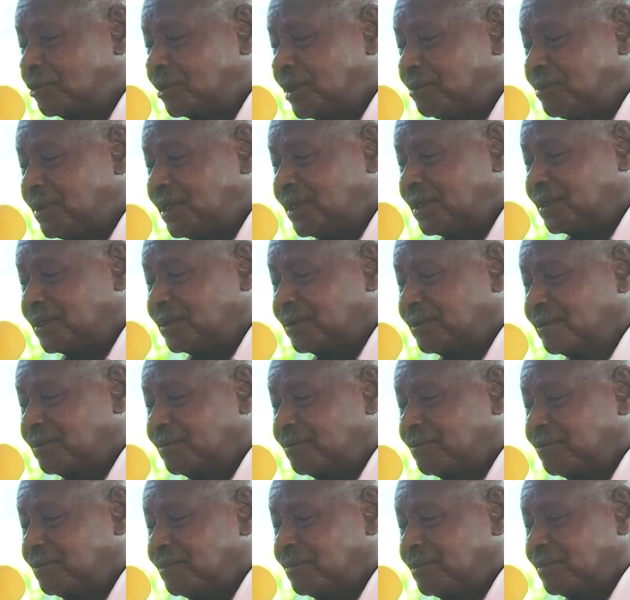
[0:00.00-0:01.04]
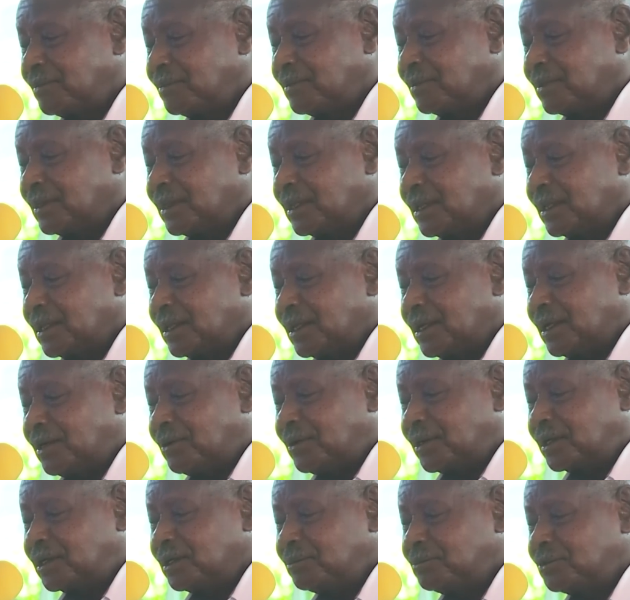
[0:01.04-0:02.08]
Rema,
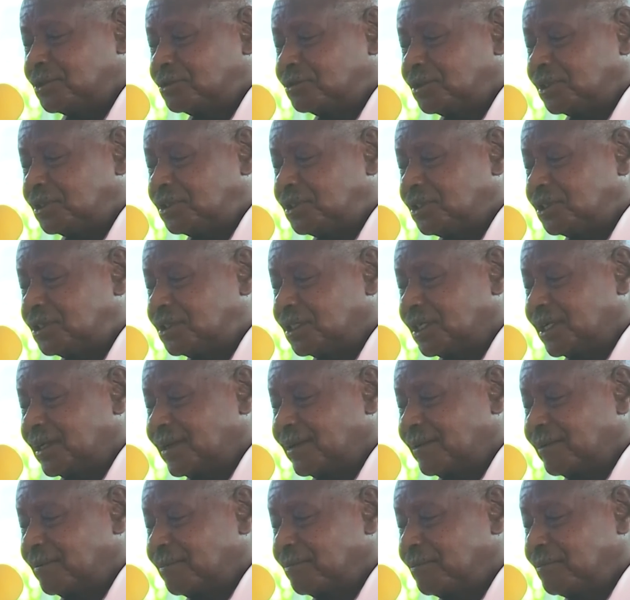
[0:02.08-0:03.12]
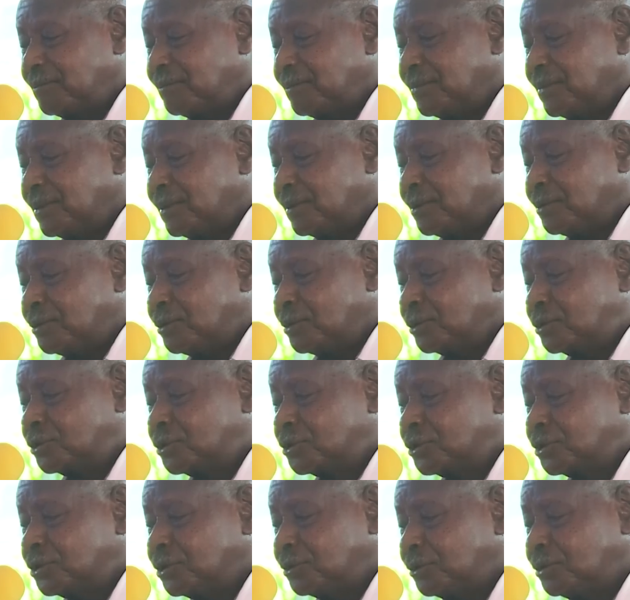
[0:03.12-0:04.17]
our chemistry teacher, who
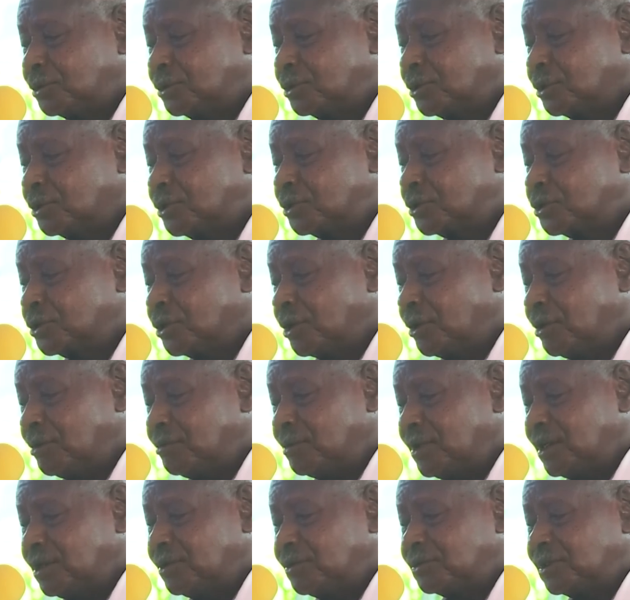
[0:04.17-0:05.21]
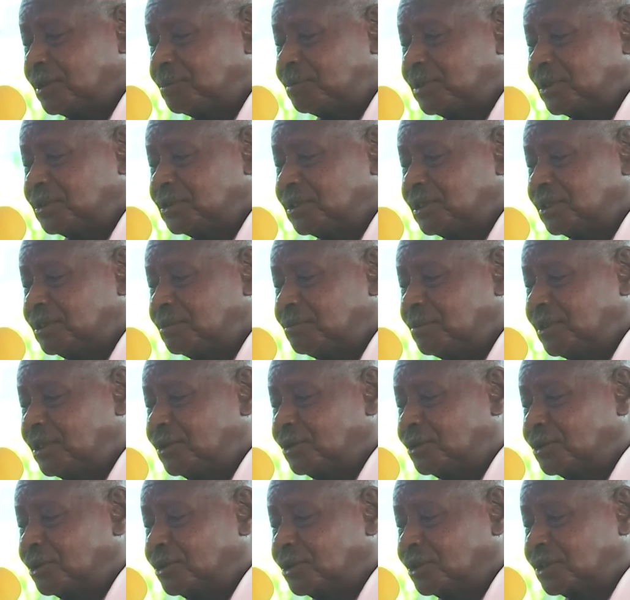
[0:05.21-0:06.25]
taught so many of the present
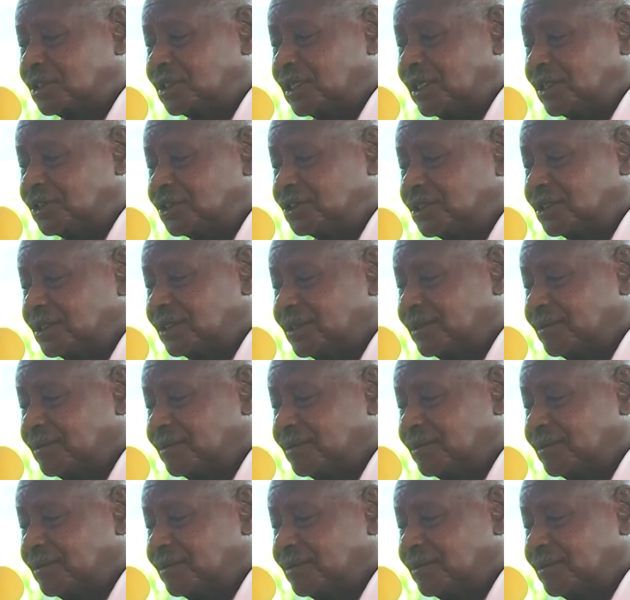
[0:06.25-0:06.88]
medical doctors